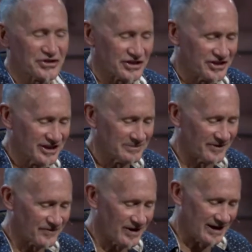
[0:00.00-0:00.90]
is the kingdom
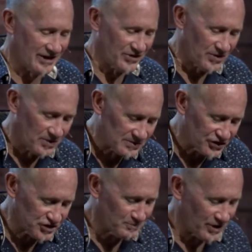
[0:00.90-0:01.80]
of God, the
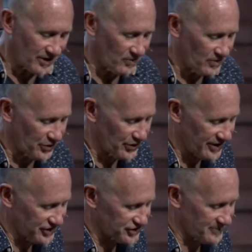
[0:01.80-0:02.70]
Holy Spirit
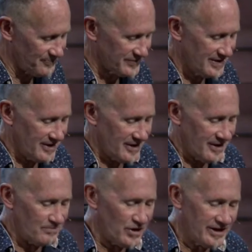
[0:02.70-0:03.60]
within us.
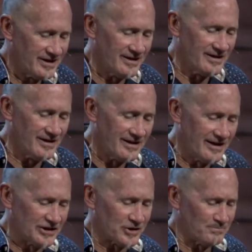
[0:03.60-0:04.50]
But
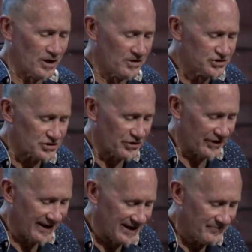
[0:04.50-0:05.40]
as opposed to
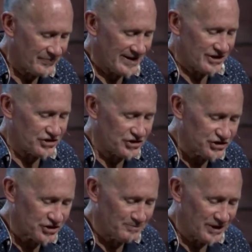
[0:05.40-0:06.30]
that,
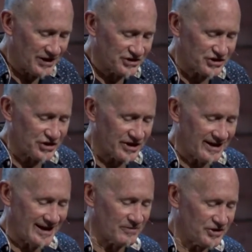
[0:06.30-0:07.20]
disobedience to
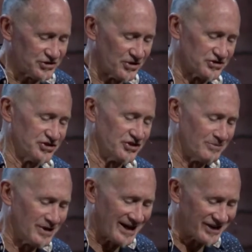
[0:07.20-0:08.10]
God results in
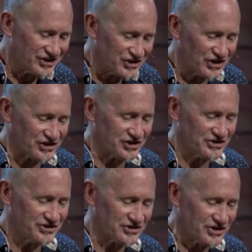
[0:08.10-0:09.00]
demonic
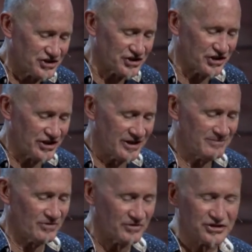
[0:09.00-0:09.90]
addictions,
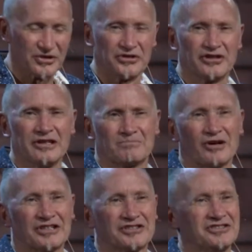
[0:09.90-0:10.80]
shame, resulting
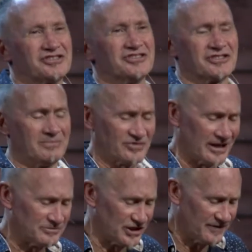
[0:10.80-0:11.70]
depressions, and
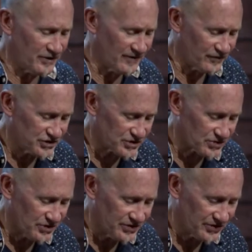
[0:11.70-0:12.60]
sometimes even
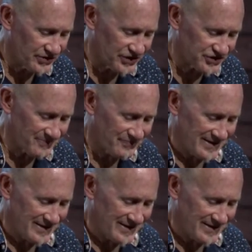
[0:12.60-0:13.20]
physical illness.